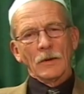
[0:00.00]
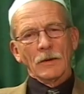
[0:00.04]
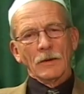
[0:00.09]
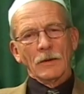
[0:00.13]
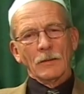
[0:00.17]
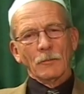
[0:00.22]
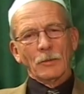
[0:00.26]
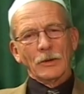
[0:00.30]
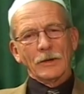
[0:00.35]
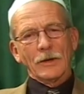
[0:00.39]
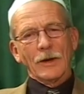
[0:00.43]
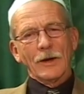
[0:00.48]

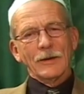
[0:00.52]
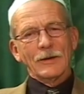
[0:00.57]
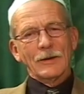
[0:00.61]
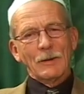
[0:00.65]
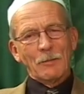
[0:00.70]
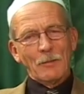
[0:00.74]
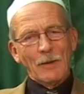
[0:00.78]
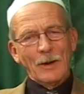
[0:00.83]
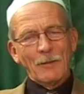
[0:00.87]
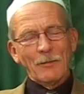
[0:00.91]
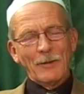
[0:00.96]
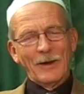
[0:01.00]
But I
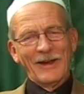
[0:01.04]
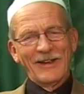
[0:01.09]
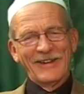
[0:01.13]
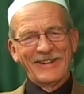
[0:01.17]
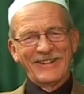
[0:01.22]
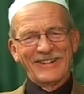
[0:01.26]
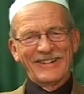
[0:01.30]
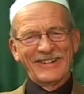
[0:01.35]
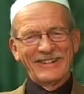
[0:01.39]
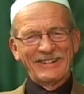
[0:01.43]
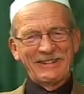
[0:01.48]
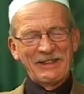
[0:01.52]
remember
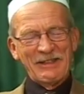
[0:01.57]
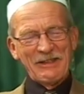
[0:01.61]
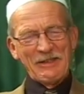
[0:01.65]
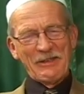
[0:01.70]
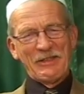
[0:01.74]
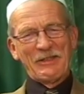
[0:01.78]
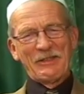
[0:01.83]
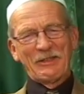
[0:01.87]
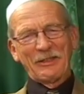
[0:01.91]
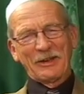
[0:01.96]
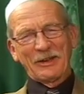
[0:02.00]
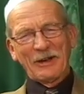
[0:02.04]

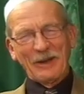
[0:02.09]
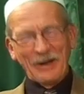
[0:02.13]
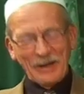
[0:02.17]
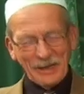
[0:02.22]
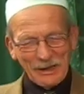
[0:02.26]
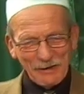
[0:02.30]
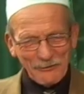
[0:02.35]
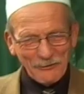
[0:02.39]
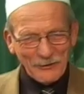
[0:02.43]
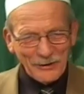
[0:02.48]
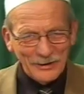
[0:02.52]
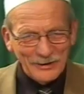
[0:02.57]
the
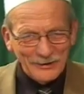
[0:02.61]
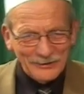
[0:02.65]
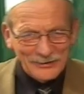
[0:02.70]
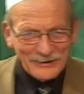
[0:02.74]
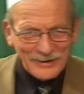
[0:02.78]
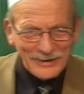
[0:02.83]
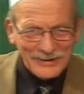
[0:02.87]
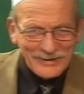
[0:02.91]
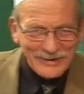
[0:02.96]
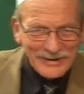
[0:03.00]
Khalifa, he said,